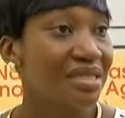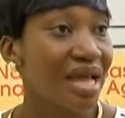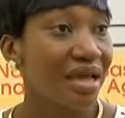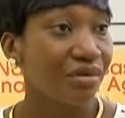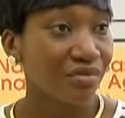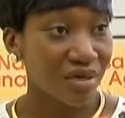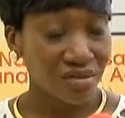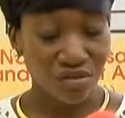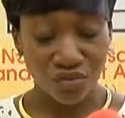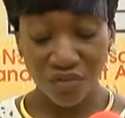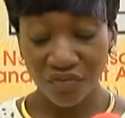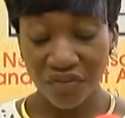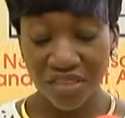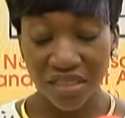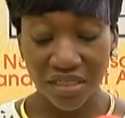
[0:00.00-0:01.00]
and
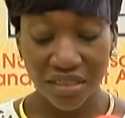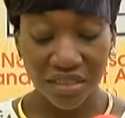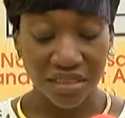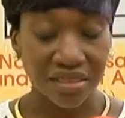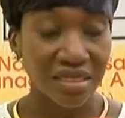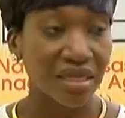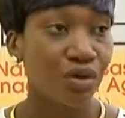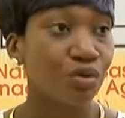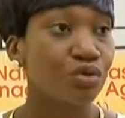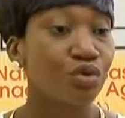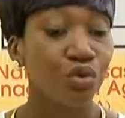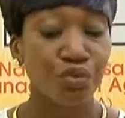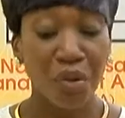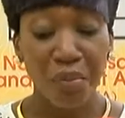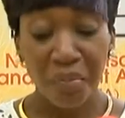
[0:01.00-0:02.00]
restroom facilities and
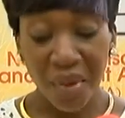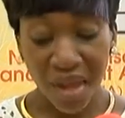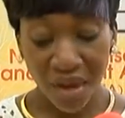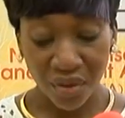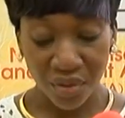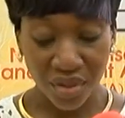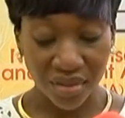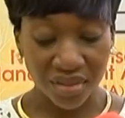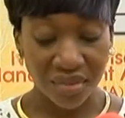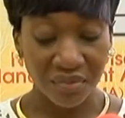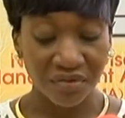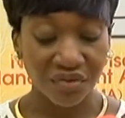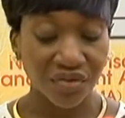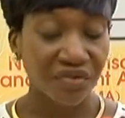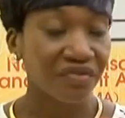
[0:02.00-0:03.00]
also repairing some
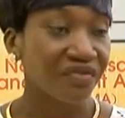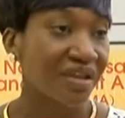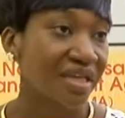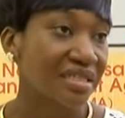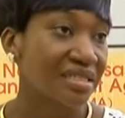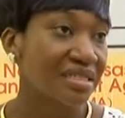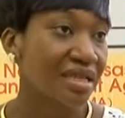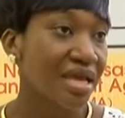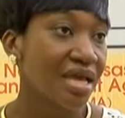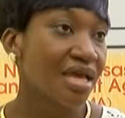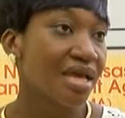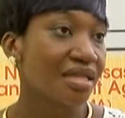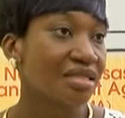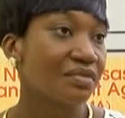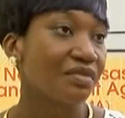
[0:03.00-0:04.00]
of the defects
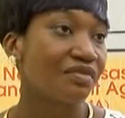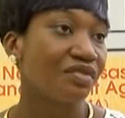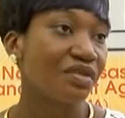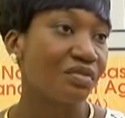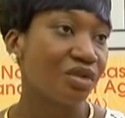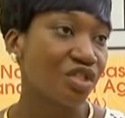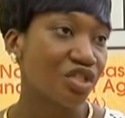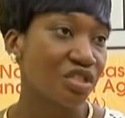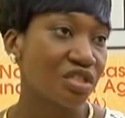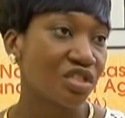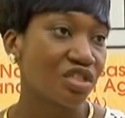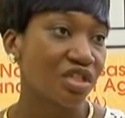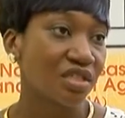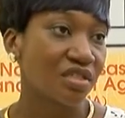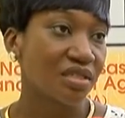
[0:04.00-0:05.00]
at some of the emergency
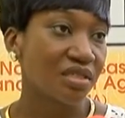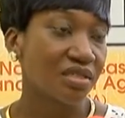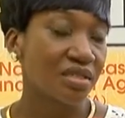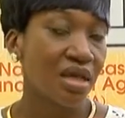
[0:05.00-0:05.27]
shelters.